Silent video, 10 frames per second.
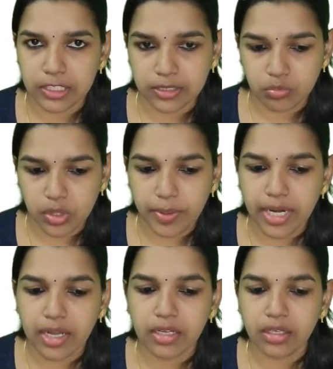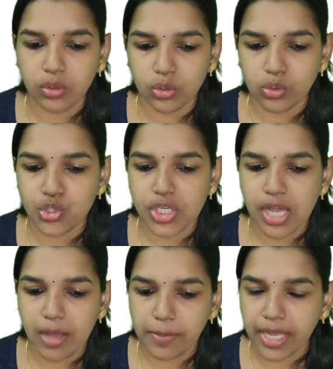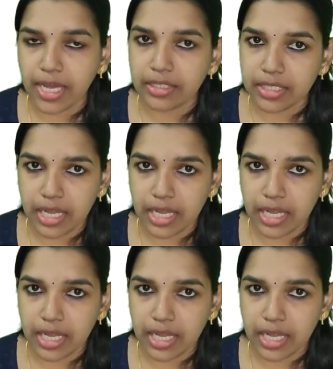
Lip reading: the tribhala, guduji, abhaya,